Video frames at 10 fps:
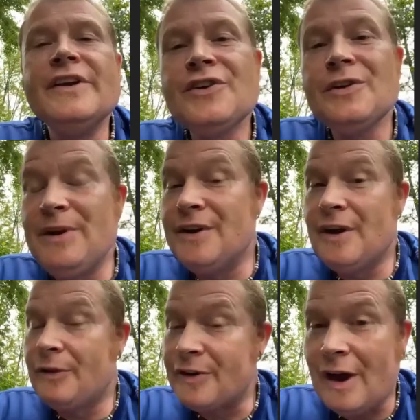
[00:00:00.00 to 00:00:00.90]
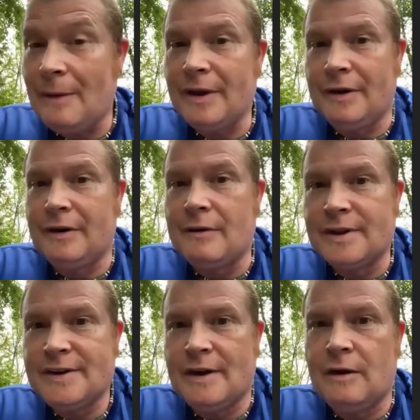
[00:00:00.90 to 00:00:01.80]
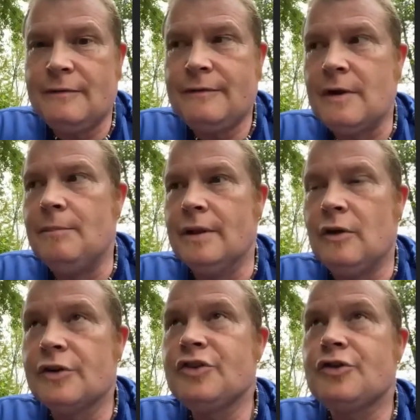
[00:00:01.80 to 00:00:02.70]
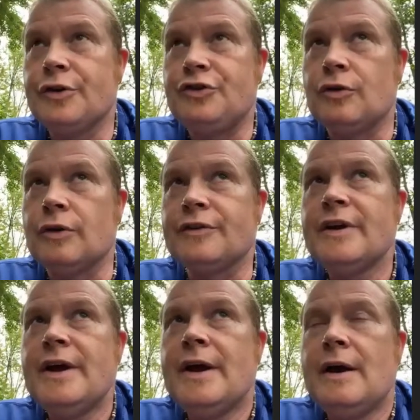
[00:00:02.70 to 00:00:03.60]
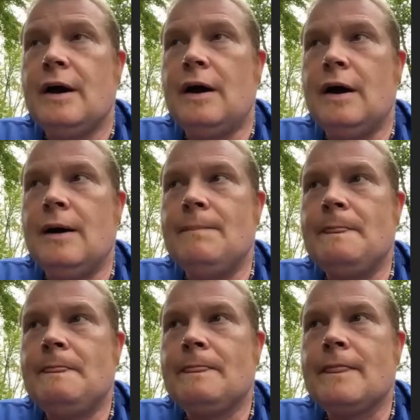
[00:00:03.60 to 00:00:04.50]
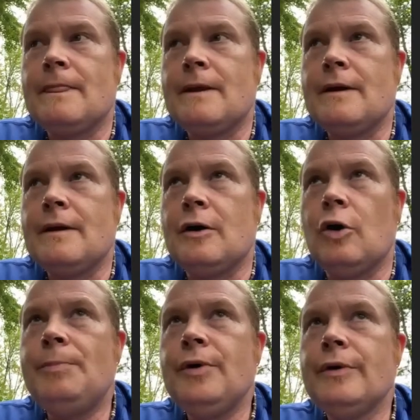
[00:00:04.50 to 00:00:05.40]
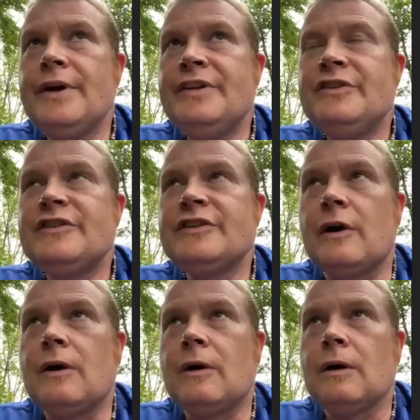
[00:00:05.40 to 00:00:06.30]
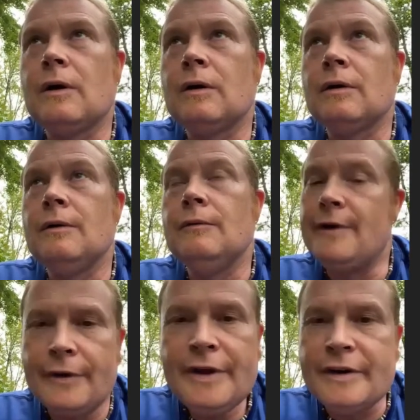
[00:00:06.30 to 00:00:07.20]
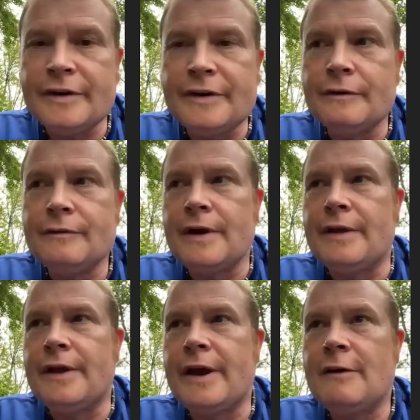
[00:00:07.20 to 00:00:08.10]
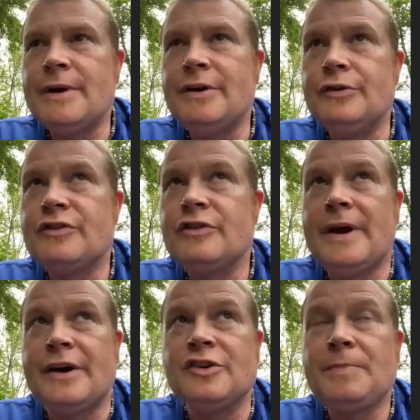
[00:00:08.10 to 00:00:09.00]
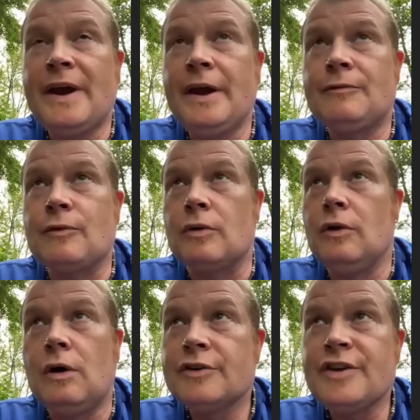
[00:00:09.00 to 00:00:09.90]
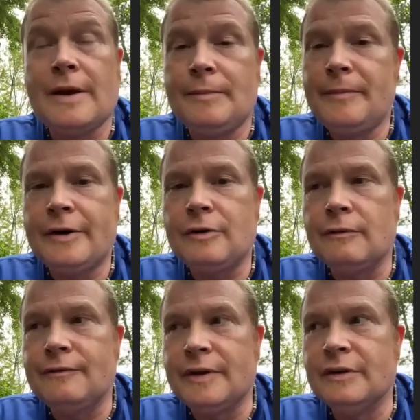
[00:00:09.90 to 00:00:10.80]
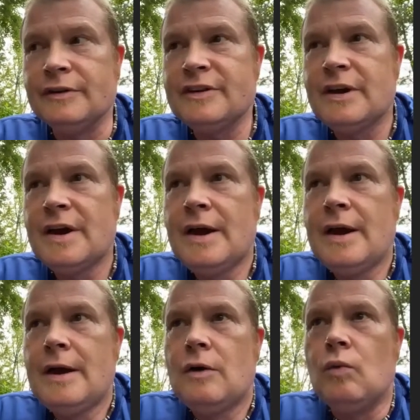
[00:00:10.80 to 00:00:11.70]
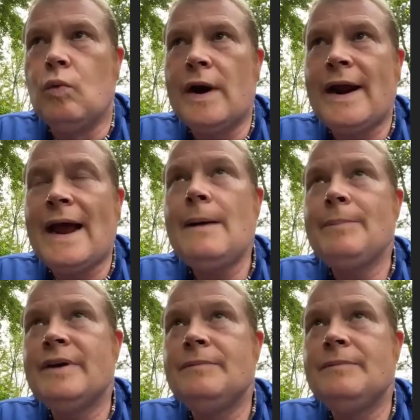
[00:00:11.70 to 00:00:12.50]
could be another topic in and of itself, but long story short, um, opioids are very addictive and they have been used to manage pain for a long time in medical fields. What happened,